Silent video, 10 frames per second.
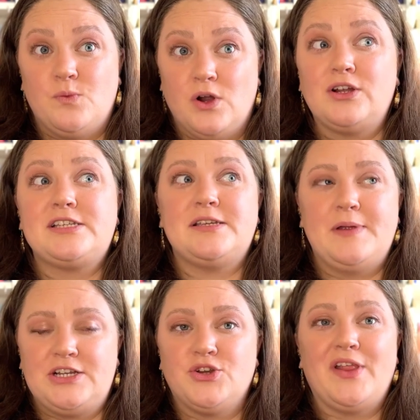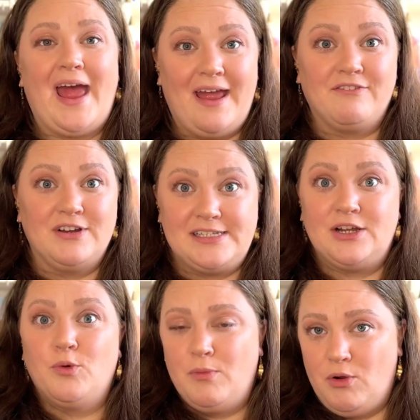works to make sure that every
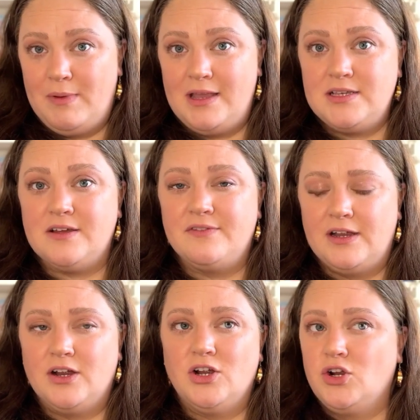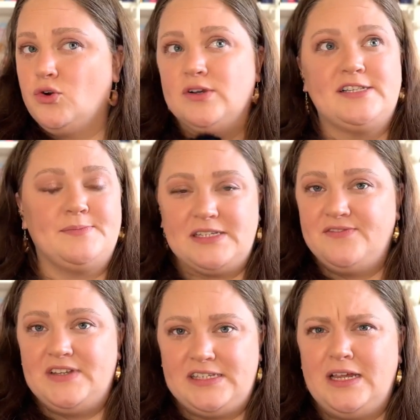single moment of their Christmas
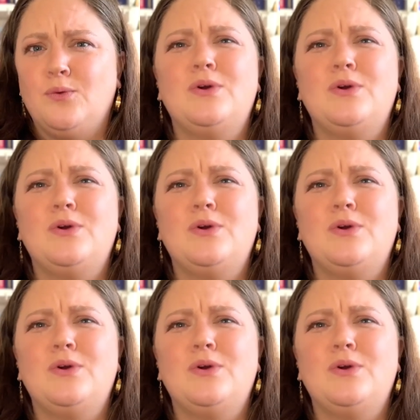visit,